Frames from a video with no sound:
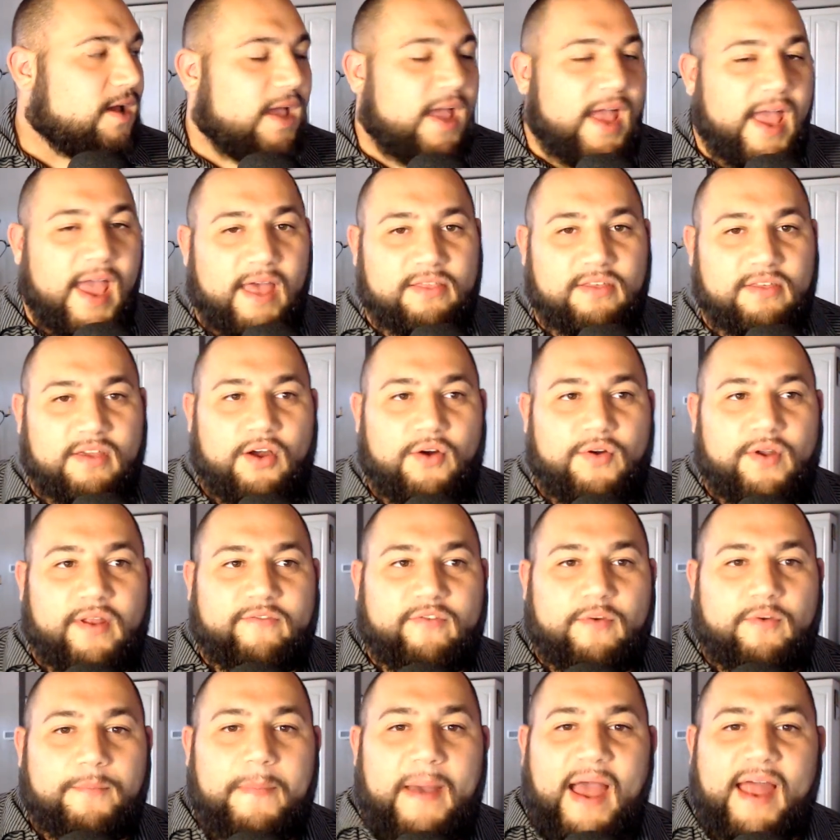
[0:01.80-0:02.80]
How's it going,
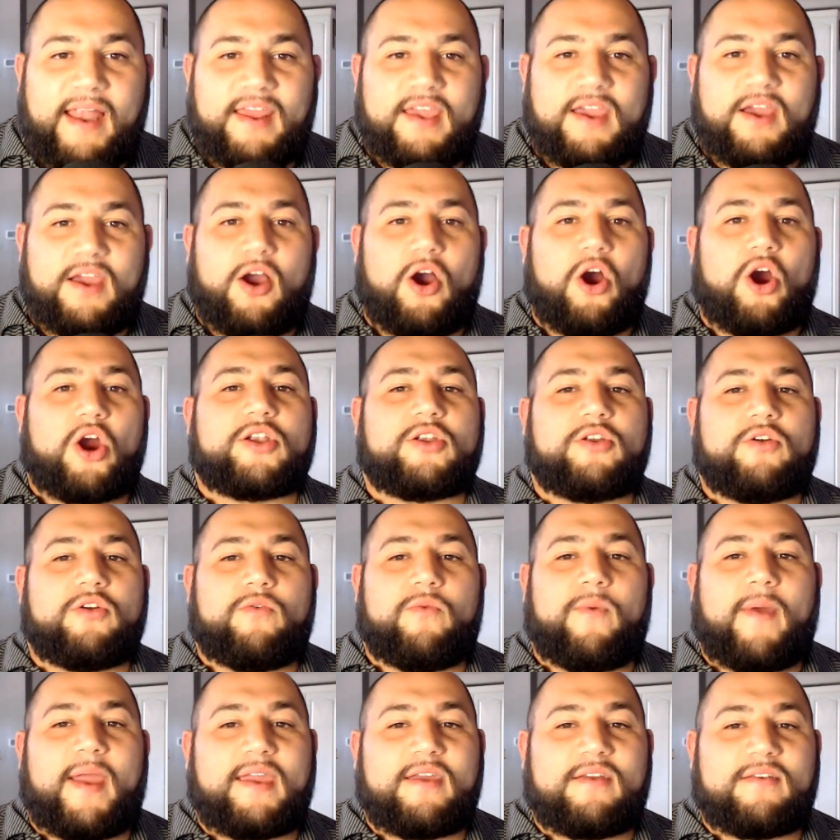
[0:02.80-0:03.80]
everybody? Arthur
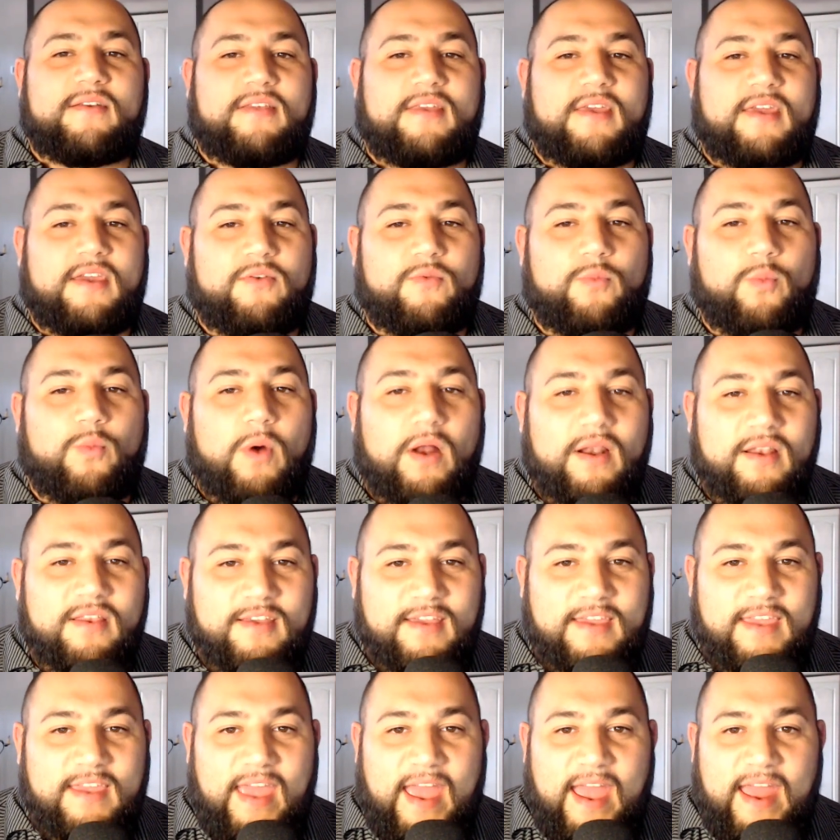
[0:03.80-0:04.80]
Reyes here once
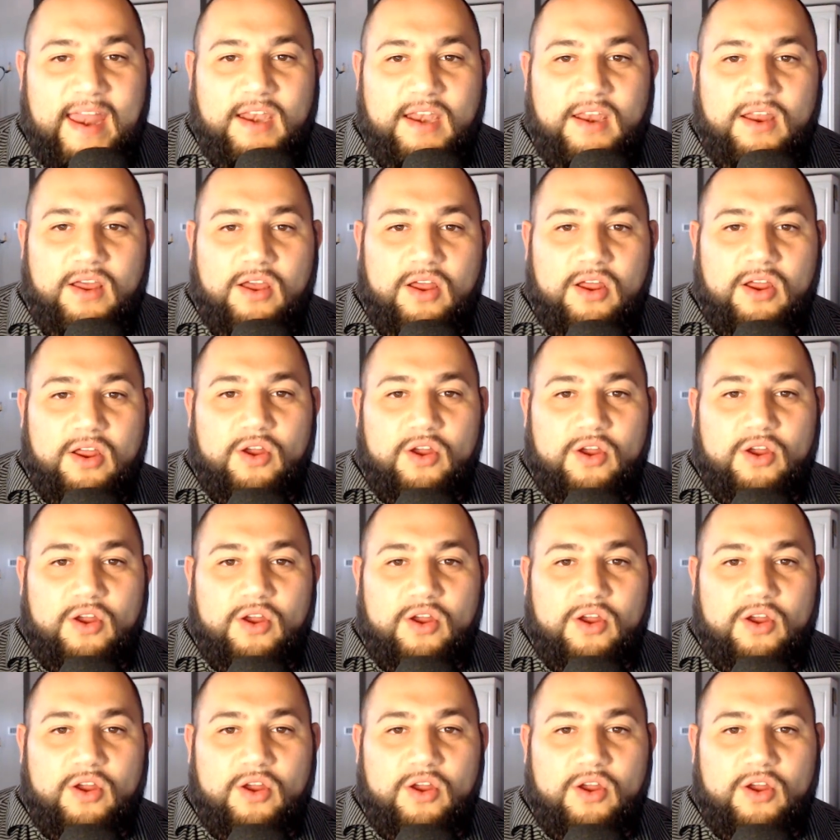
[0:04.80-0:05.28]
again